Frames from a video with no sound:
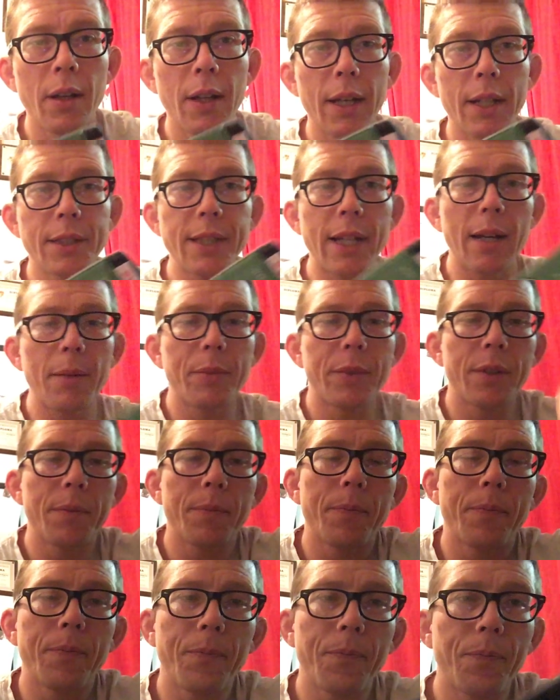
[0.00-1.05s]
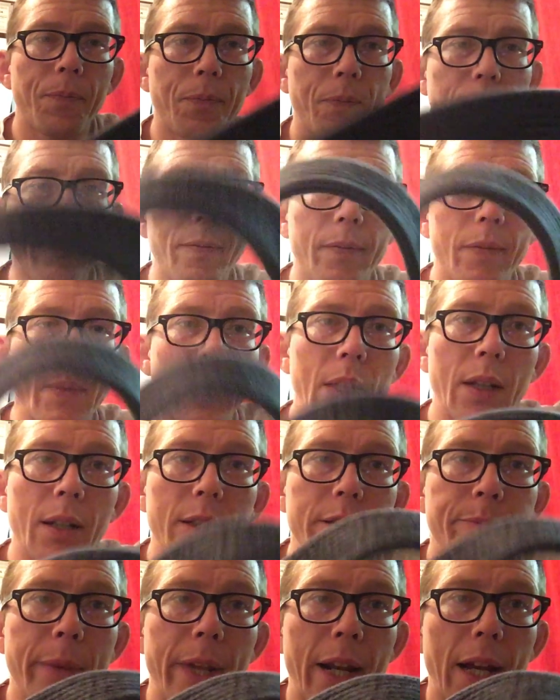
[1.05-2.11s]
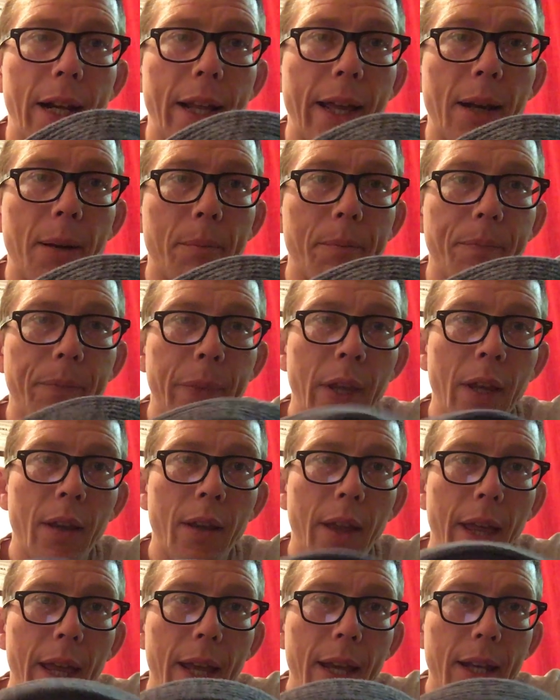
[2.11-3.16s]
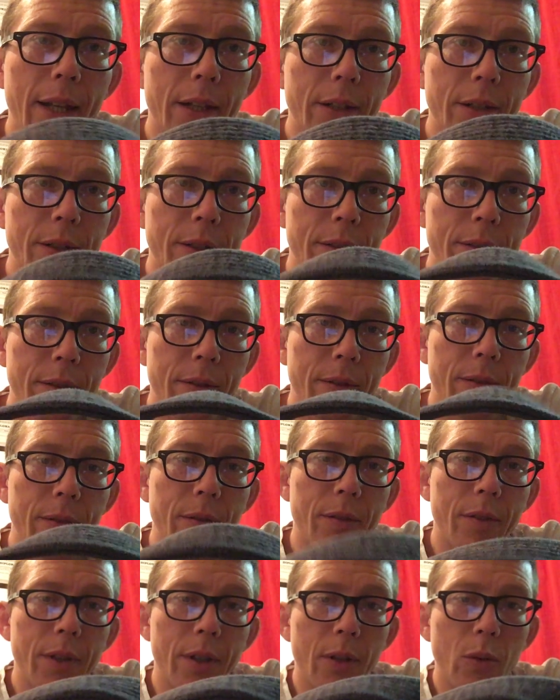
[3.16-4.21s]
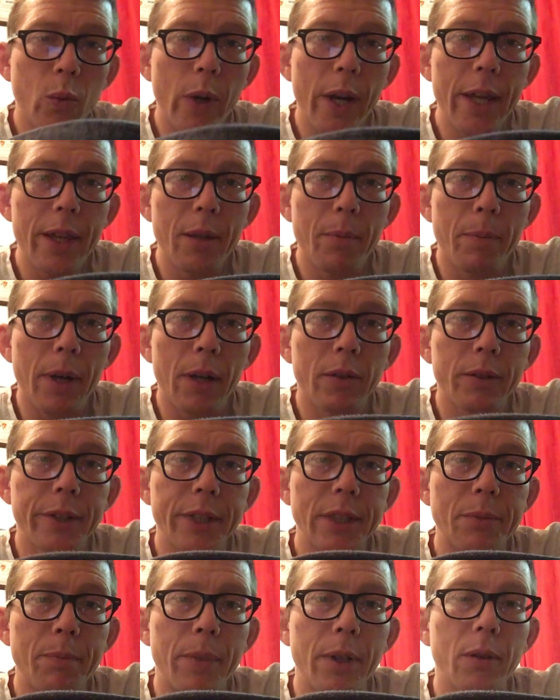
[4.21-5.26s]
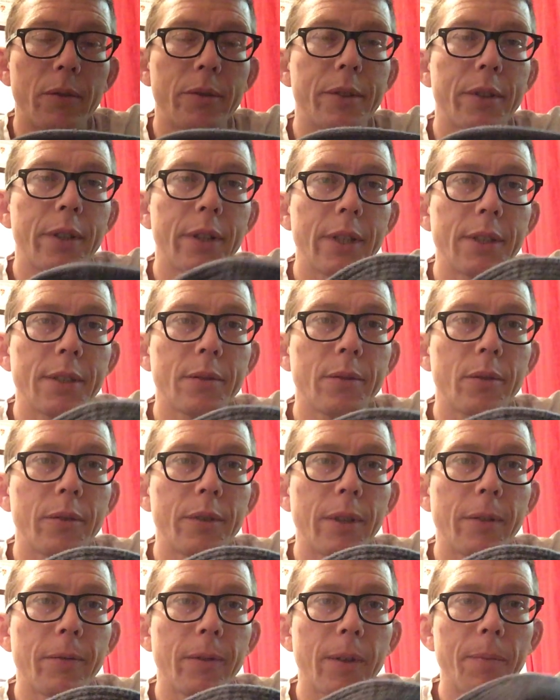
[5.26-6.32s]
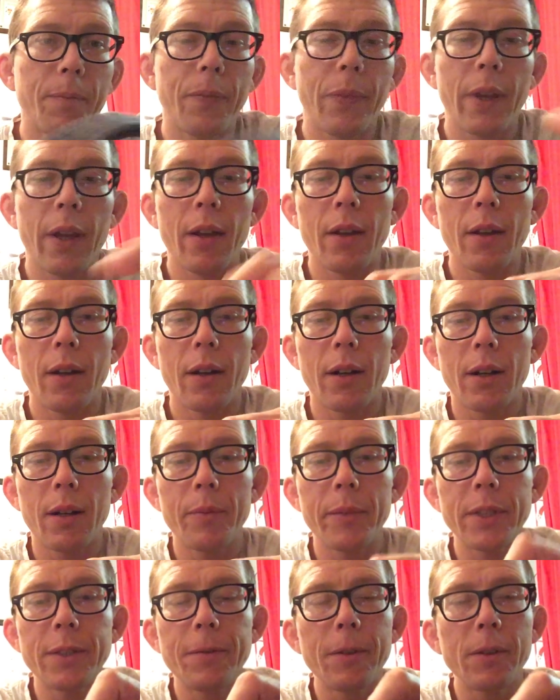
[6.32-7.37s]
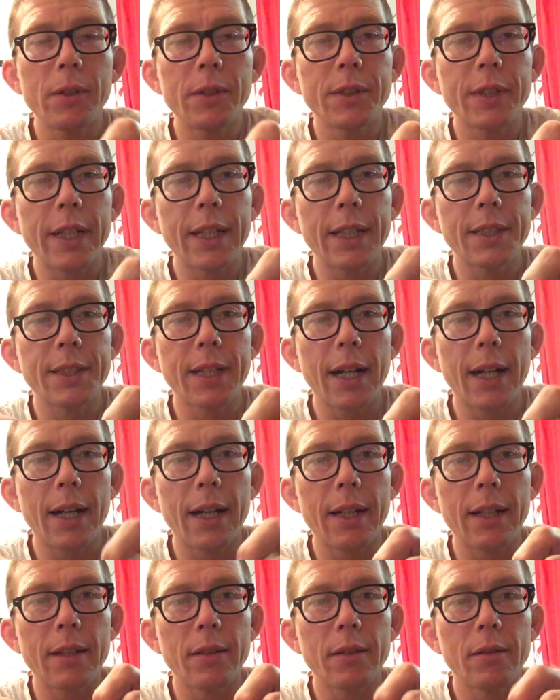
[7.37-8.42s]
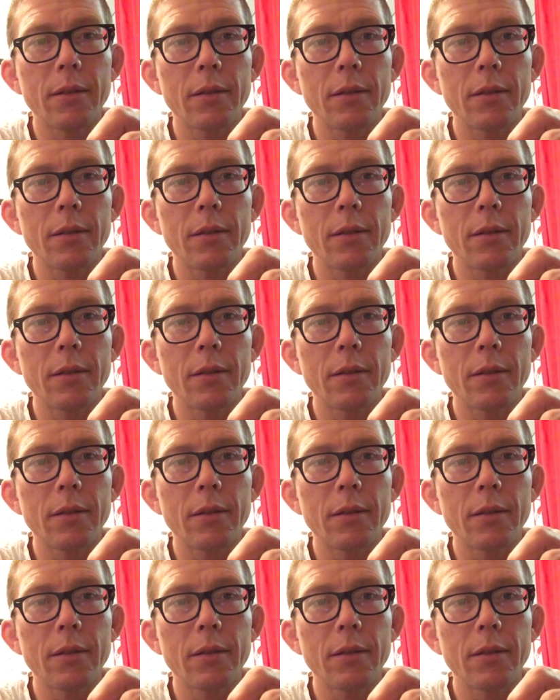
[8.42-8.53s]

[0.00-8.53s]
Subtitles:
Except it's made out of hemp, and the way the belt is built is a little different. This feels like it's got